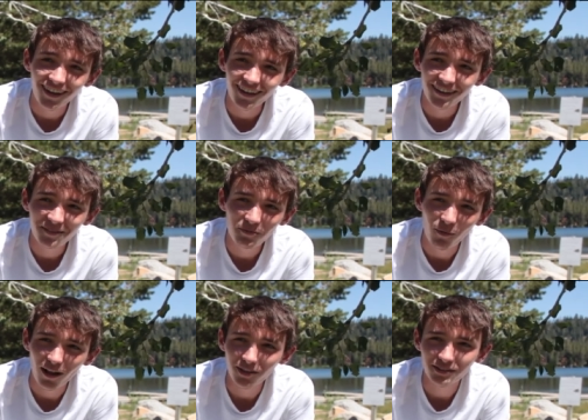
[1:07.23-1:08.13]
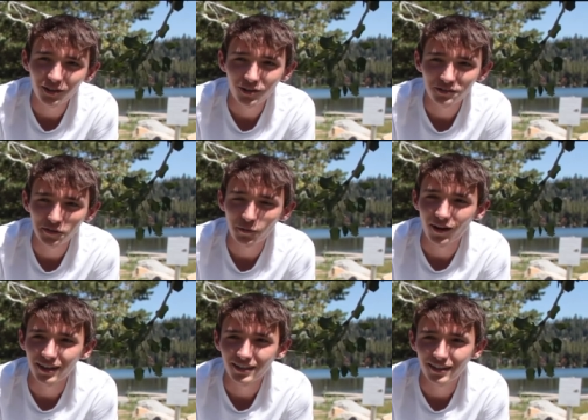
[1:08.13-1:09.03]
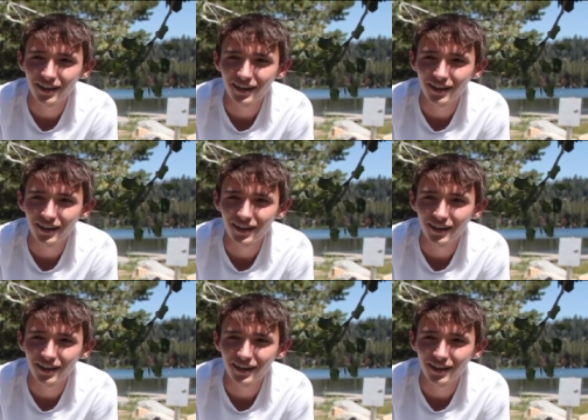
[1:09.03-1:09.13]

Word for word: Uh, well, it was close for one.